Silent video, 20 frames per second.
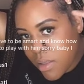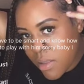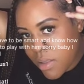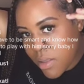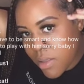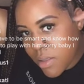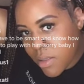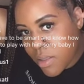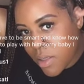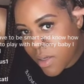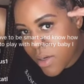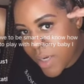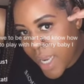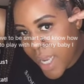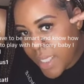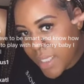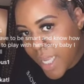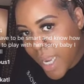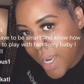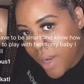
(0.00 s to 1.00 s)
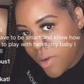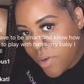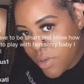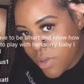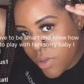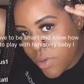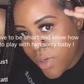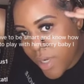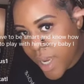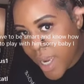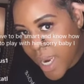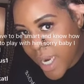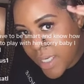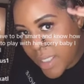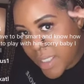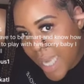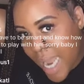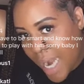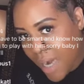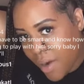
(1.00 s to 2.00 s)
So, that's how you do your edges.
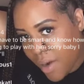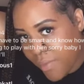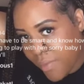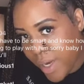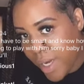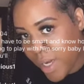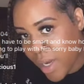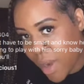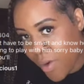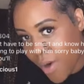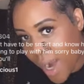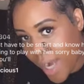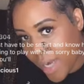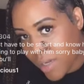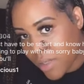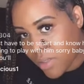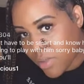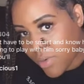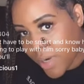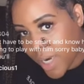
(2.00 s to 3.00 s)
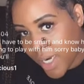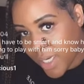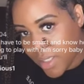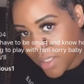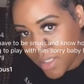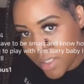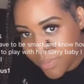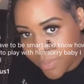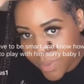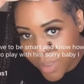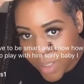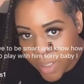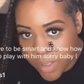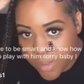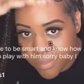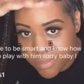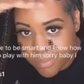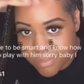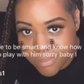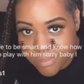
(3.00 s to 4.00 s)
I don't really know how to do edges, but
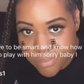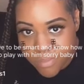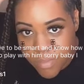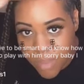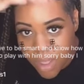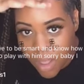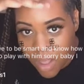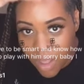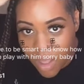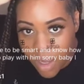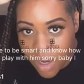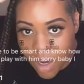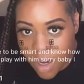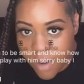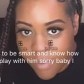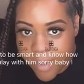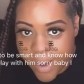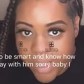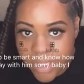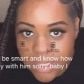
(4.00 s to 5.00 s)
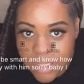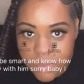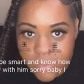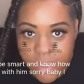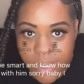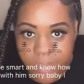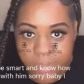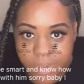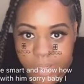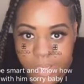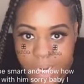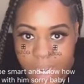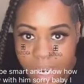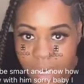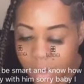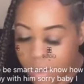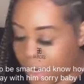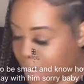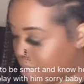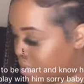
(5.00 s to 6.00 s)
everybody swear up and down I know
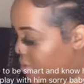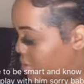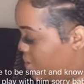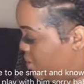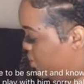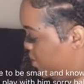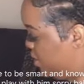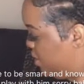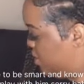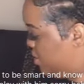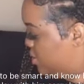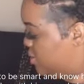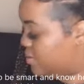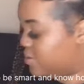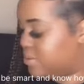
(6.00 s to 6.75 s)
how to do it.